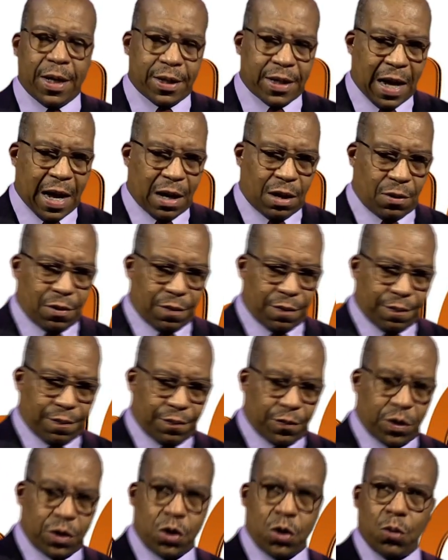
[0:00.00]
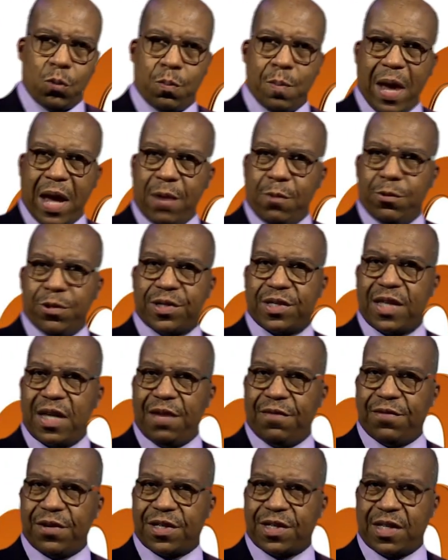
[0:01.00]
Now, you may
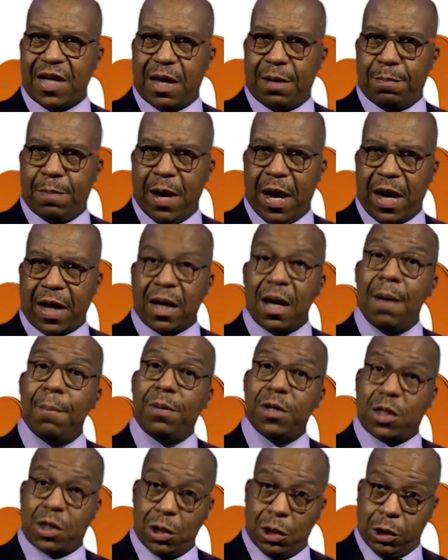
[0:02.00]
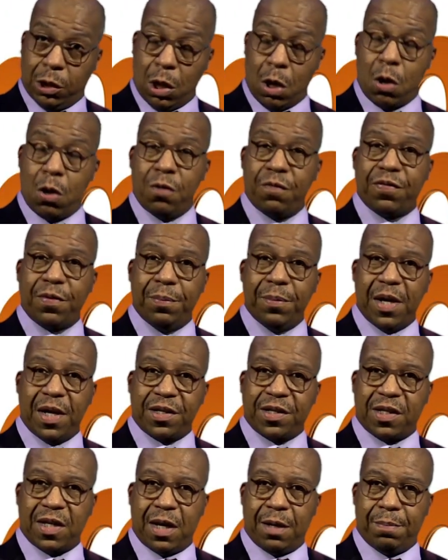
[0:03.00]
receive a setback but you learn from that
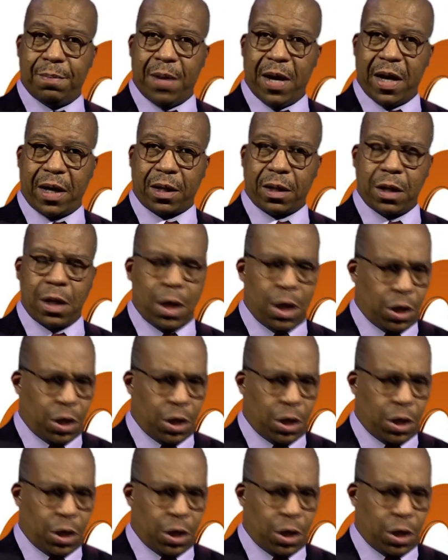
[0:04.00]
setback.